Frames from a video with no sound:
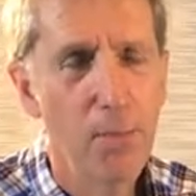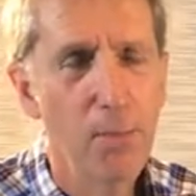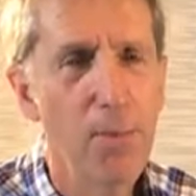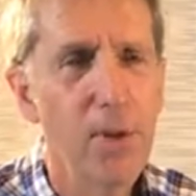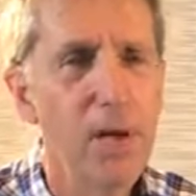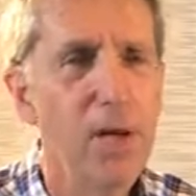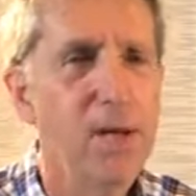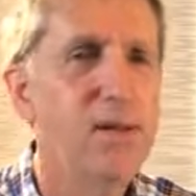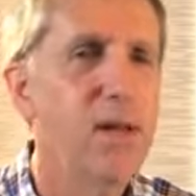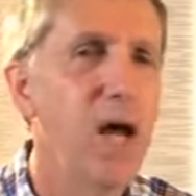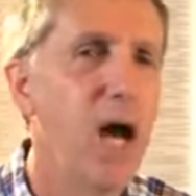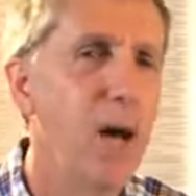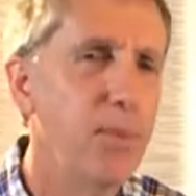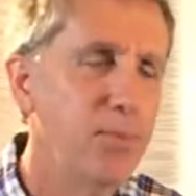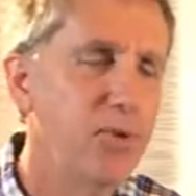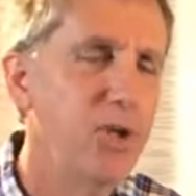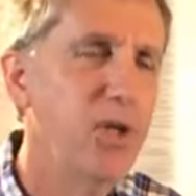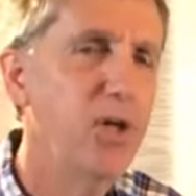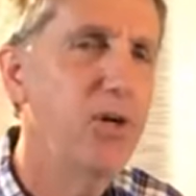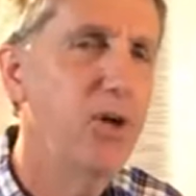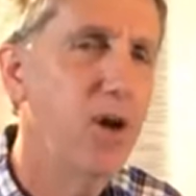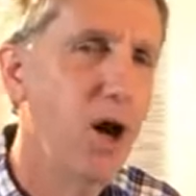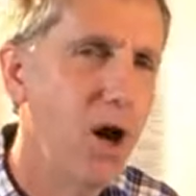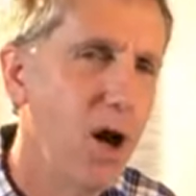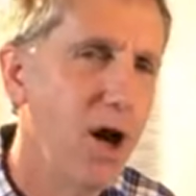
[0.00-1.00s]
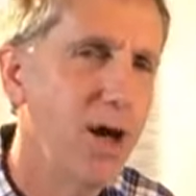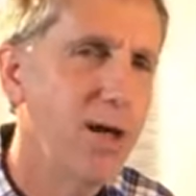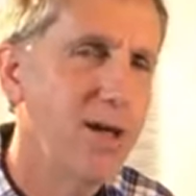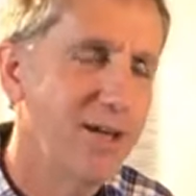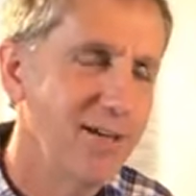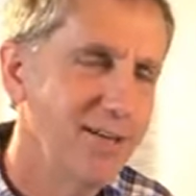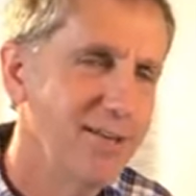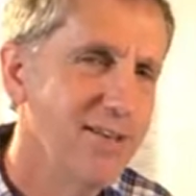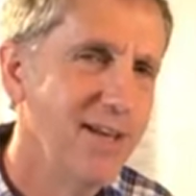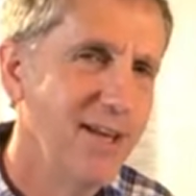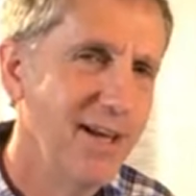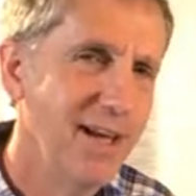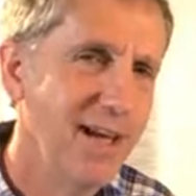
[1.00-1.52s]
But it's up to God,
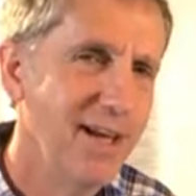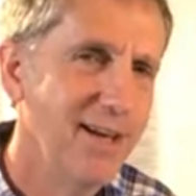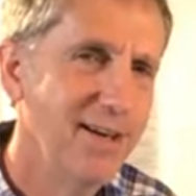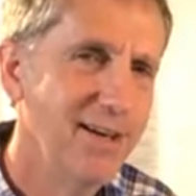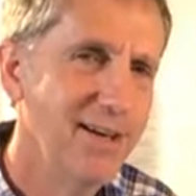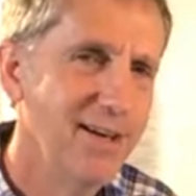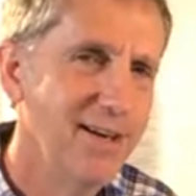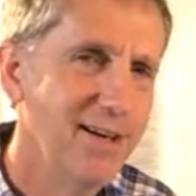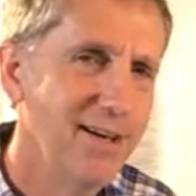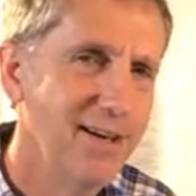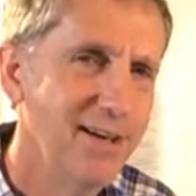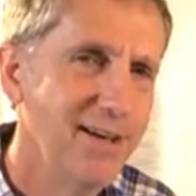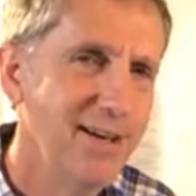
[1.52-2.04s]
isn't it?